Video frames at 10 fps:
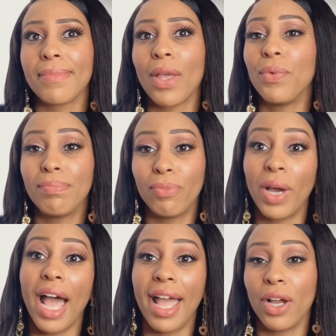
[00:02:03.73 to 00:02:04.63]
with
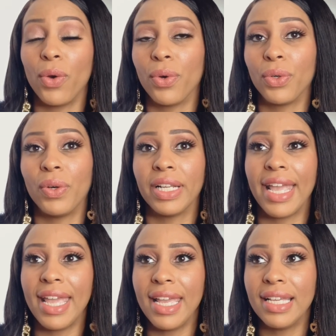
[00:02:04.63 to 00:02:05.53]
what I had going on.
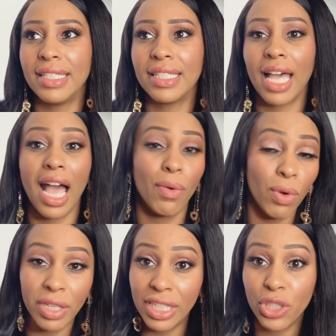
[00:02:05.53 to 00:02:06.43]
And I
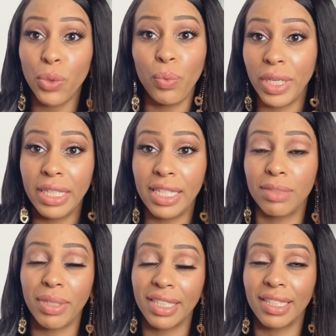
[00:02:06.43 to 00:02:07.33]
won't get into what it is
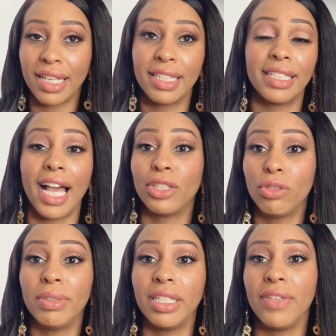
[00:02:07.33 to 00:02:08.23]
because like I said, I do
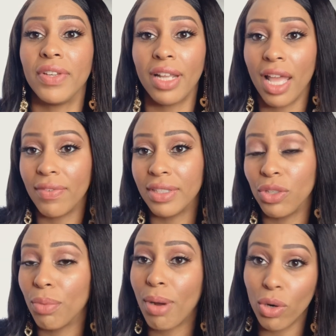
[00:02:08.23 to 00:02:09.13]
believe in having
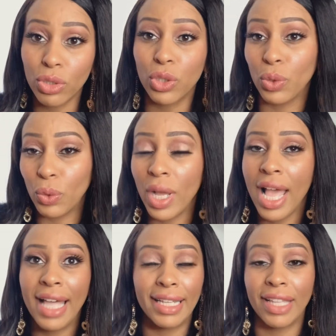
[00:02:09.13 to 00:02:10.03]
your personal,
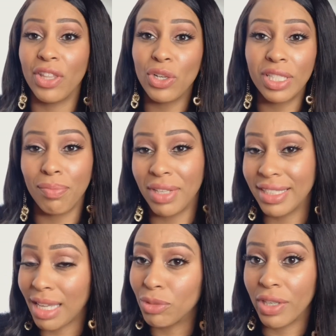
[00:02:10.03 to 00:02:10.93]
like there's some things
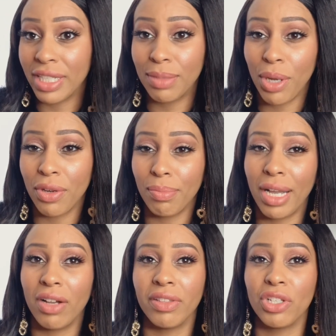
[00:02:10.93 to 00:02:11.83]
I'm transparent
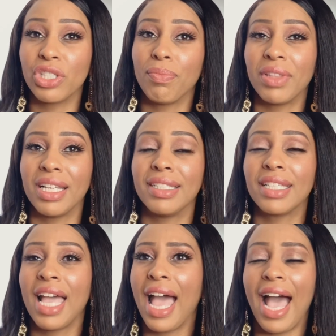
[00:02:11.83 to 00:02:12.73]
about and there's some things
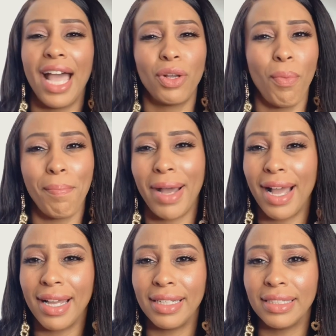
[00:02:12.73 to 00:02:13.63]
I don't
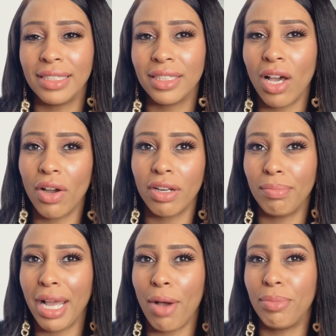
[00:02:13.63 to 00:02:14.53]
mind talking
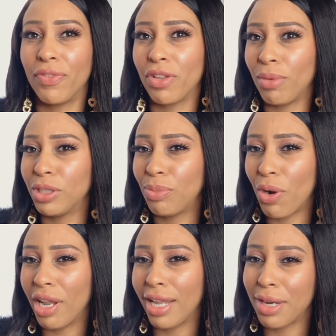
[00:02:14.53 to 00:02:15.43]
about, but for the most
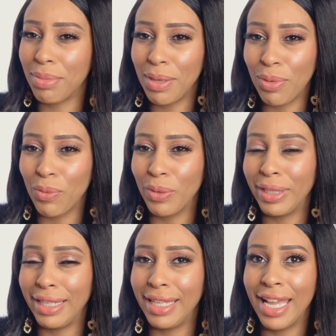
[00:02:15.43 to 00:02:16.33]
part, a lot of people
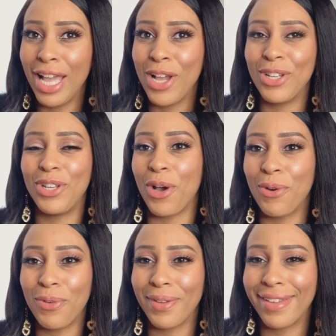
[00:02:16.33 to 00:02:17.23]
really
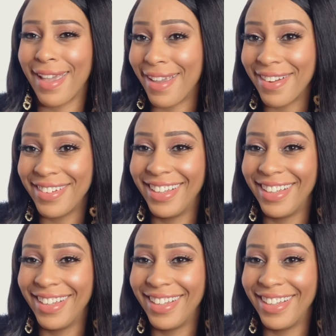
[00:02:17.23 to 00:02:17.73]
don't care.